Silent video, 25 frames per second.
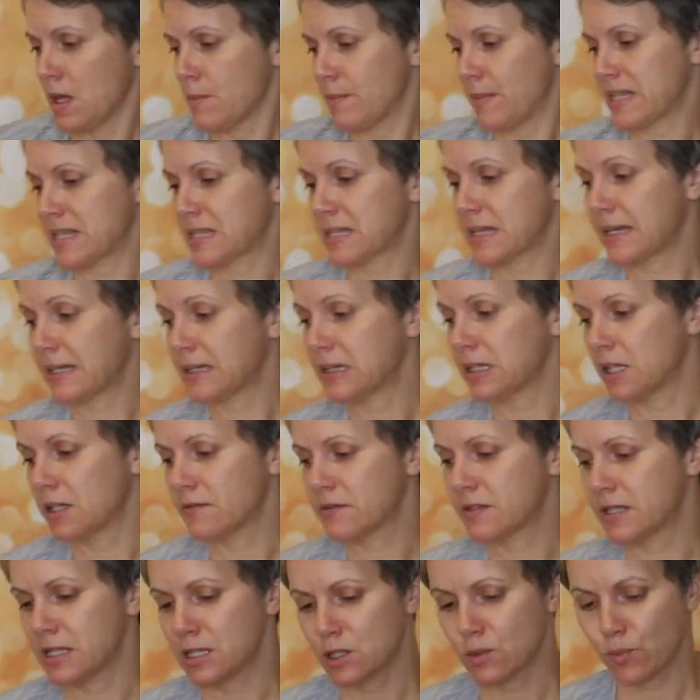My son
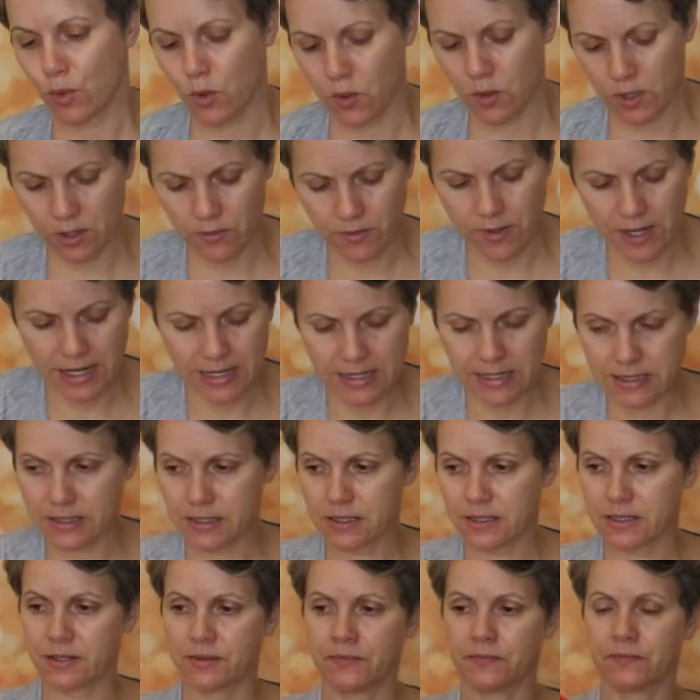loves these pork rinds.
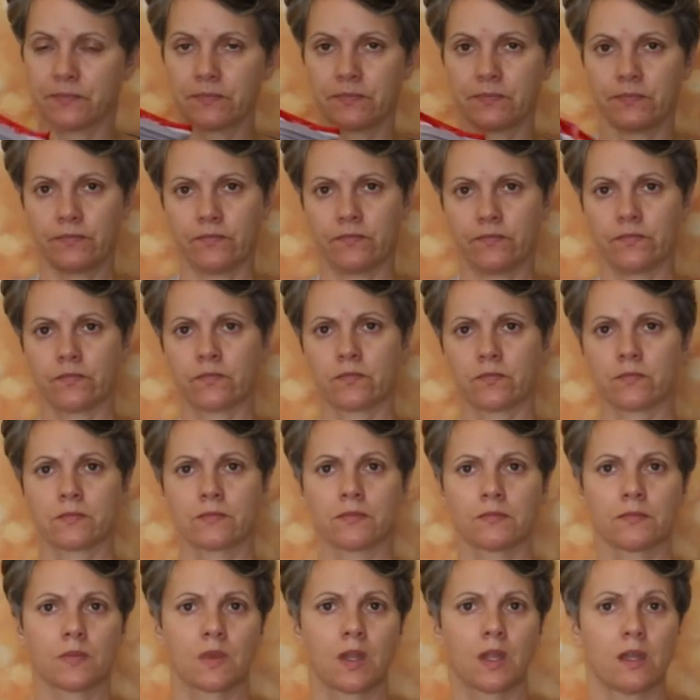
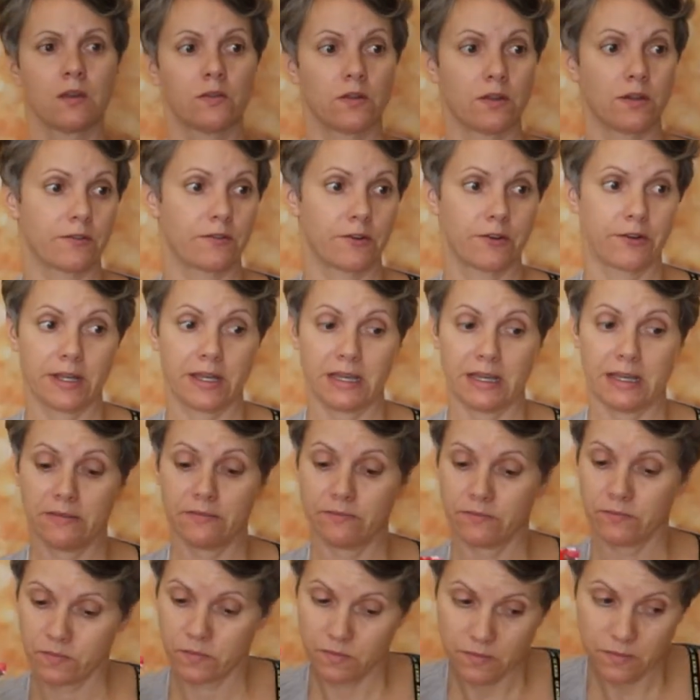They're
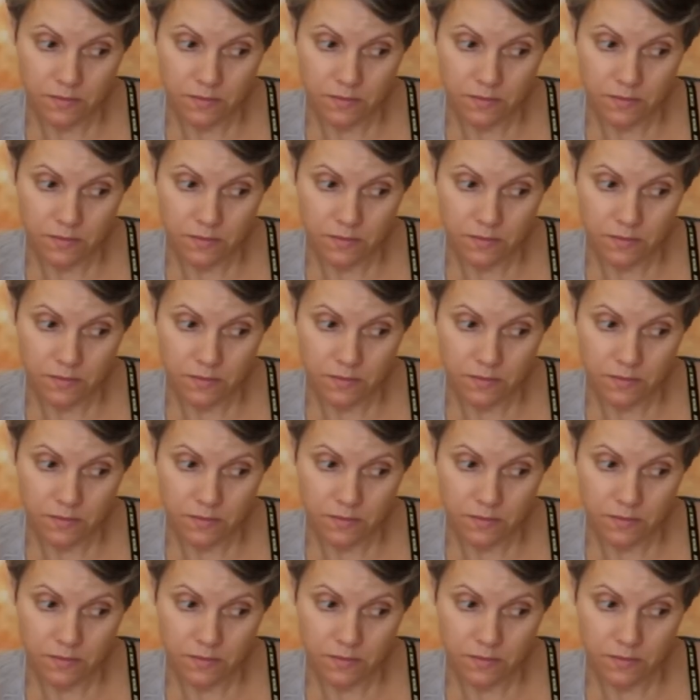great.